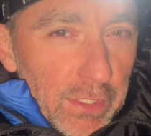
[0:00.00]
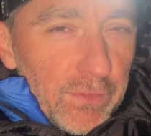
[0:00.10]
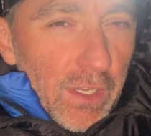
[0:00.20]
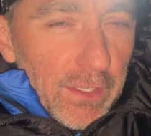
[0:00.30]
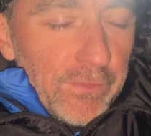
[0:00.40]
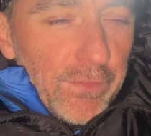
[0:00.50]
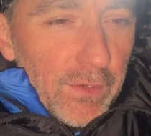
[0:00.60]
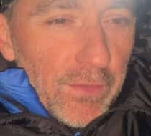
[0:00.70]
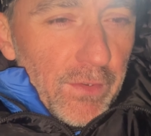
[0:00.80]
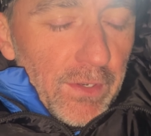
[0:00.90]
have gone
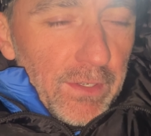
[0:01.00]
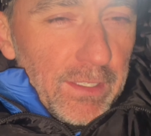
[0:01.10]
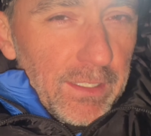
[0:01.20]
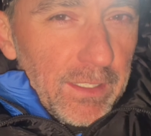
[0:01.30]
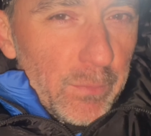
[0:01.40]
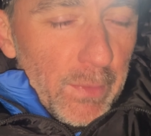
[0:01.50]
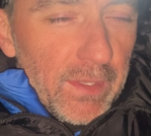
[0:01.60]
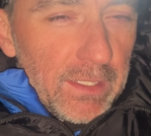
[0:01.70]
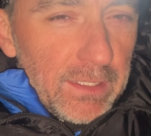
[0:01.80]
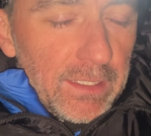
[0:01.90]
further, but
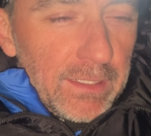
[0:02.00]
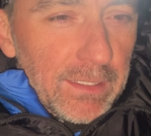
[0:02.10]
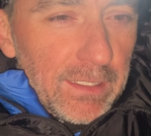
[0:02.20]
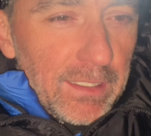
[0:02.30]
they didn't.